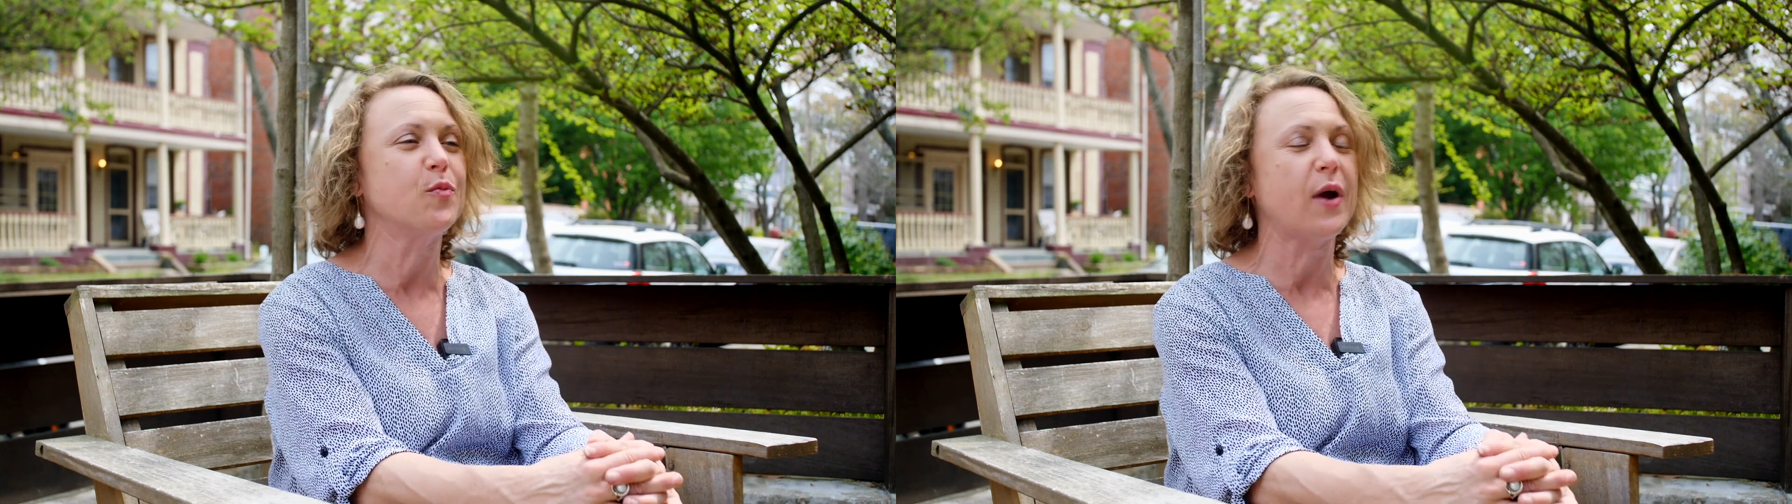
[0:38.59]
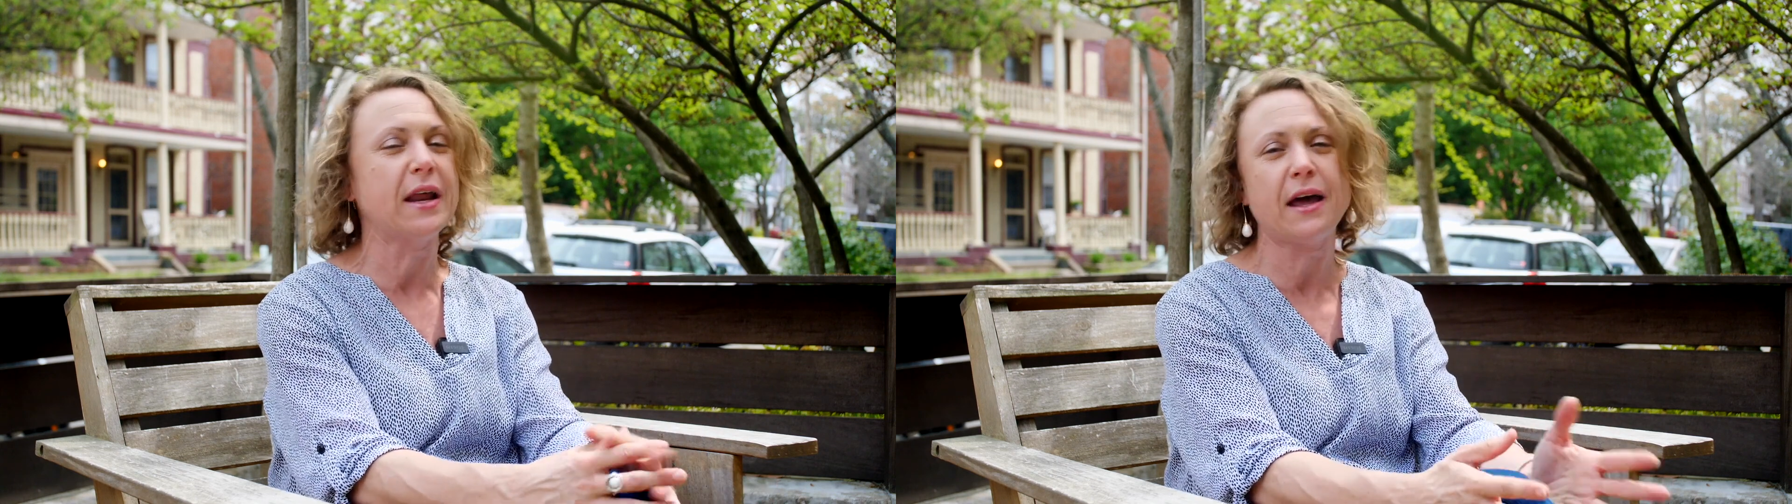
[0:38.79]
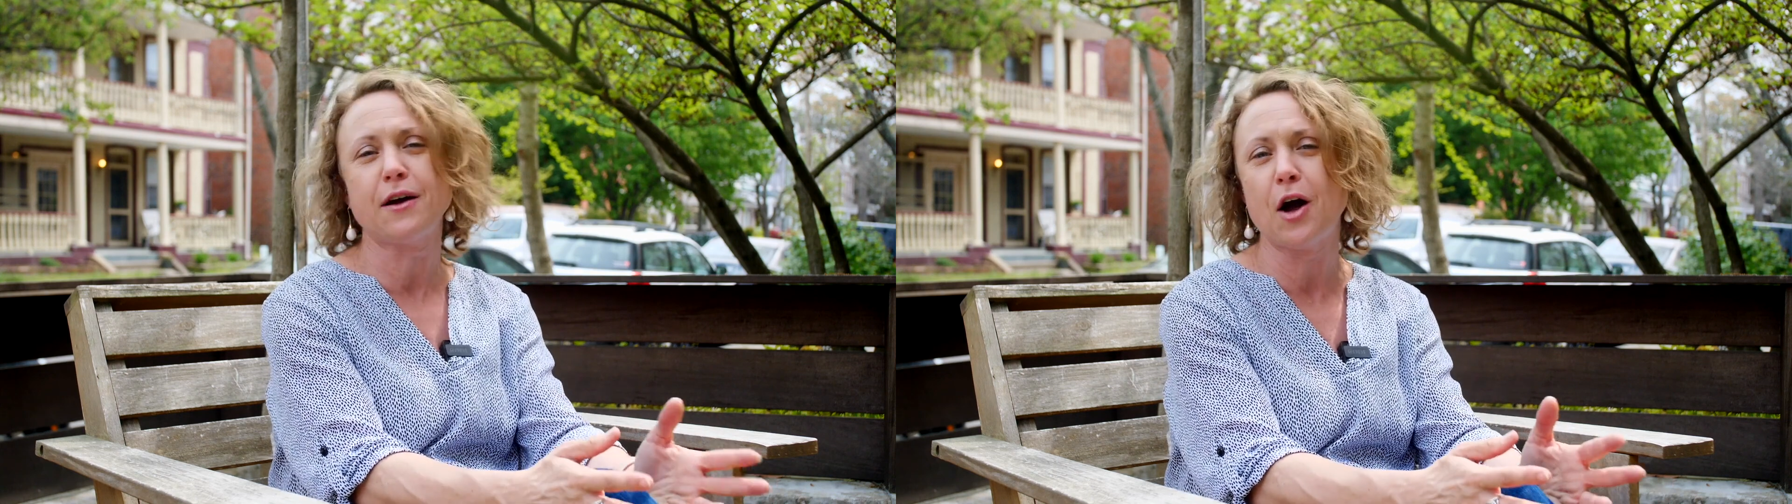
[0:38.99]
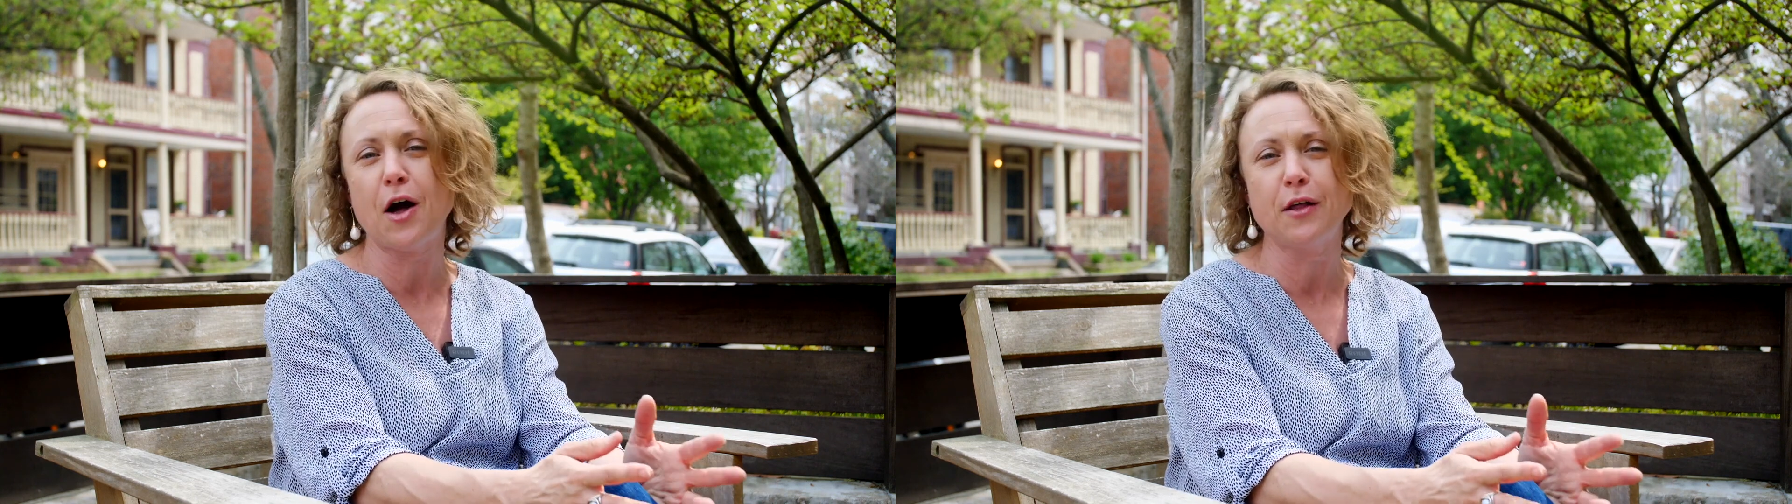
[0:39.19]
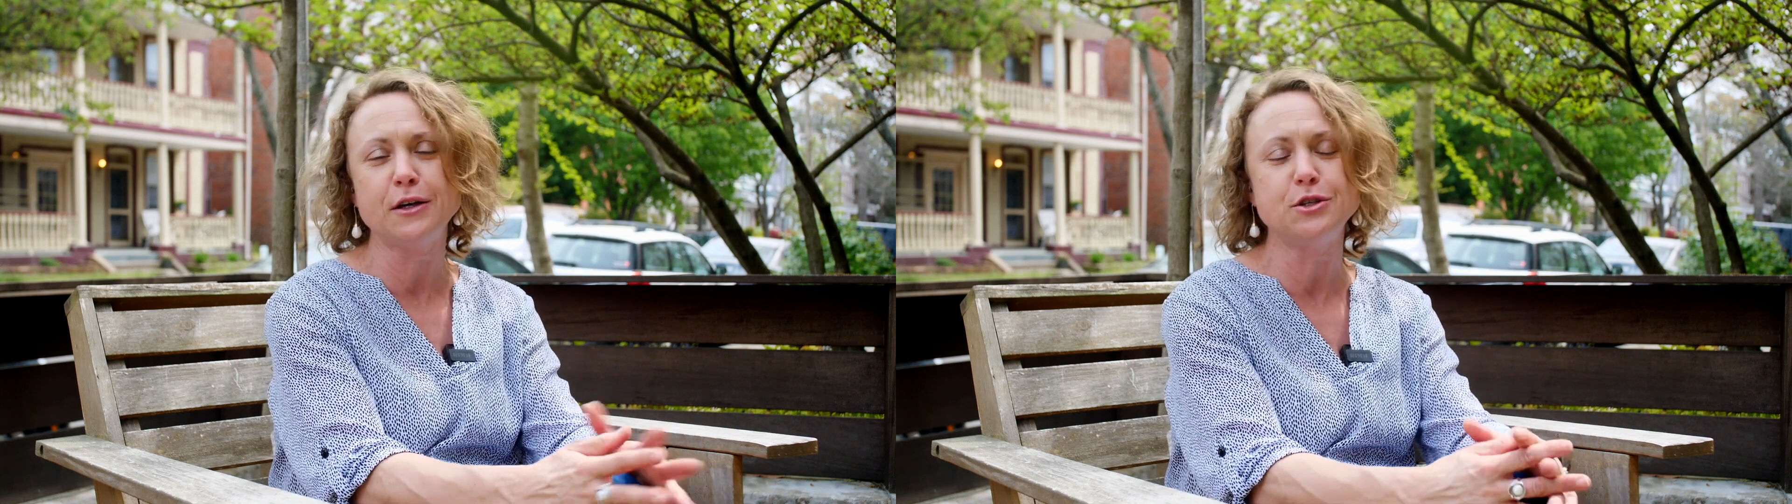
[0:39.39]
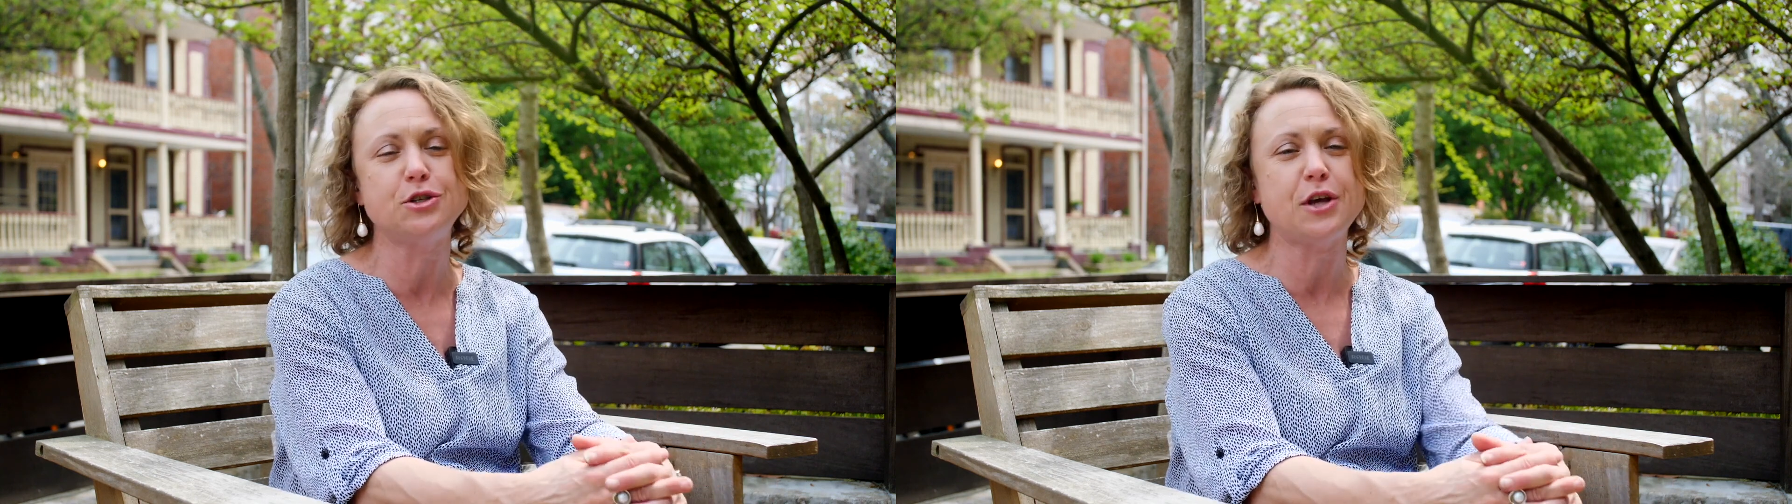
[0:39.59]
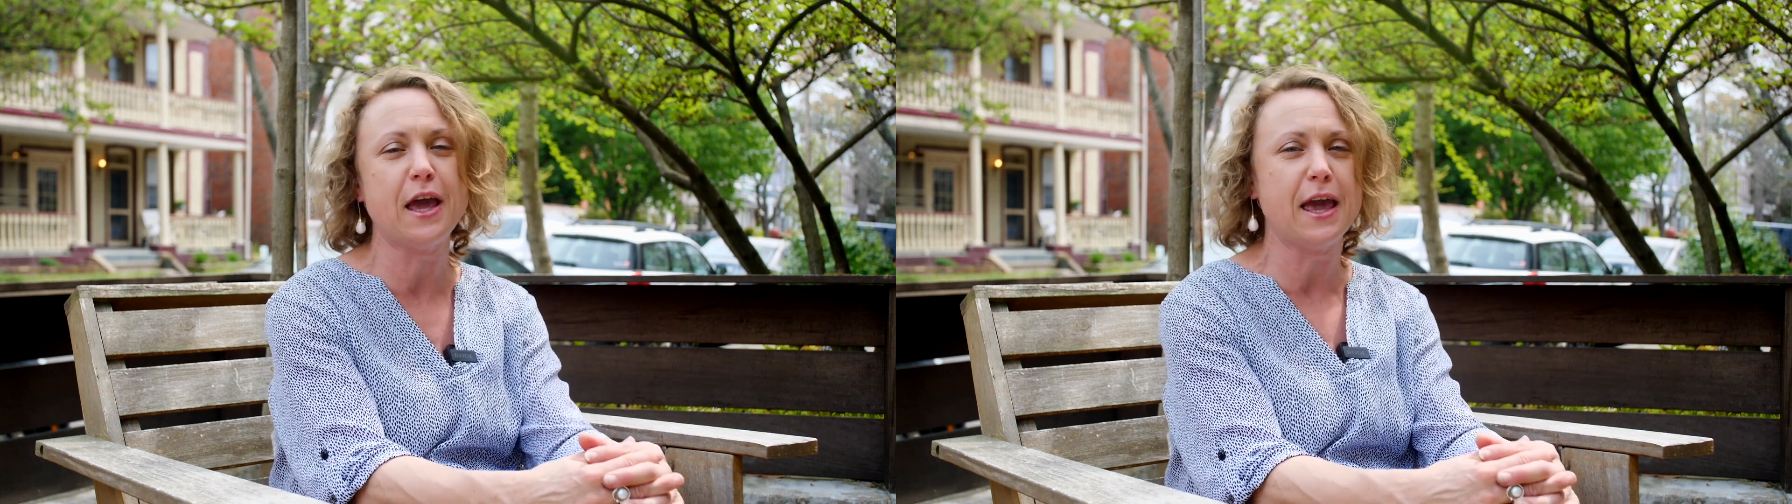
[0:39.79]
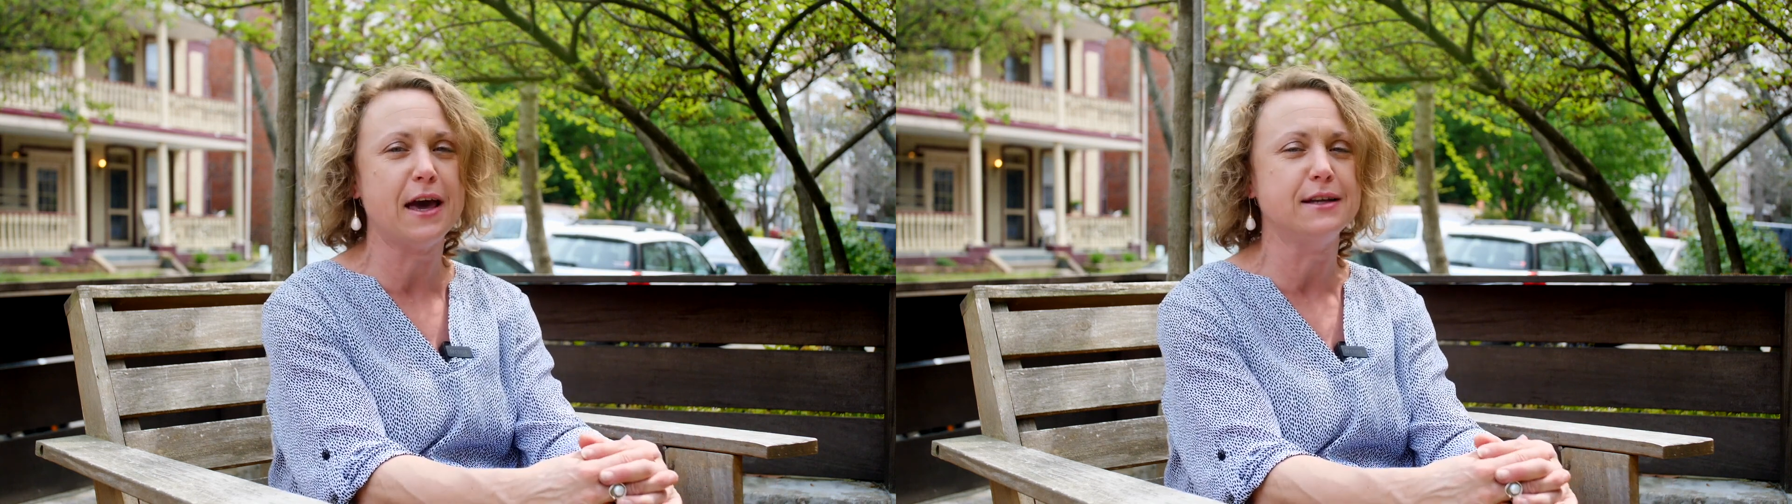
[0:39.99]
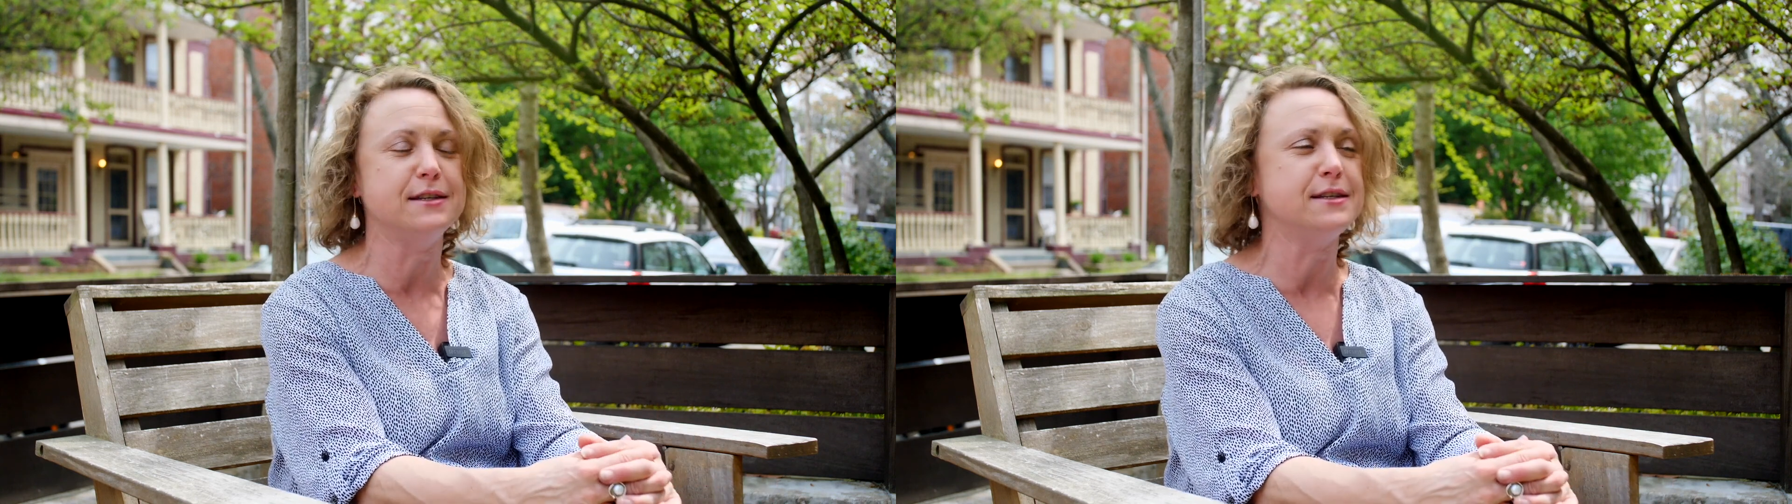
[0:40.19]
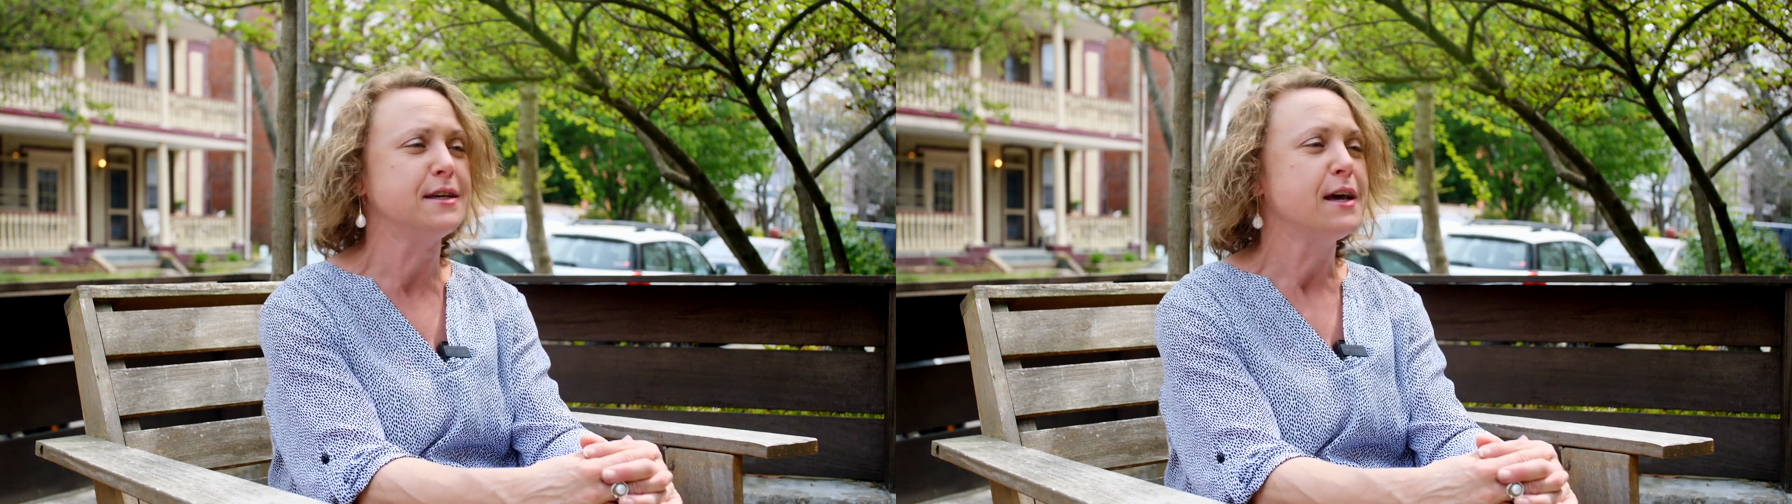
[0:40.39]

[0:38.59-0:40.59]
right out of college and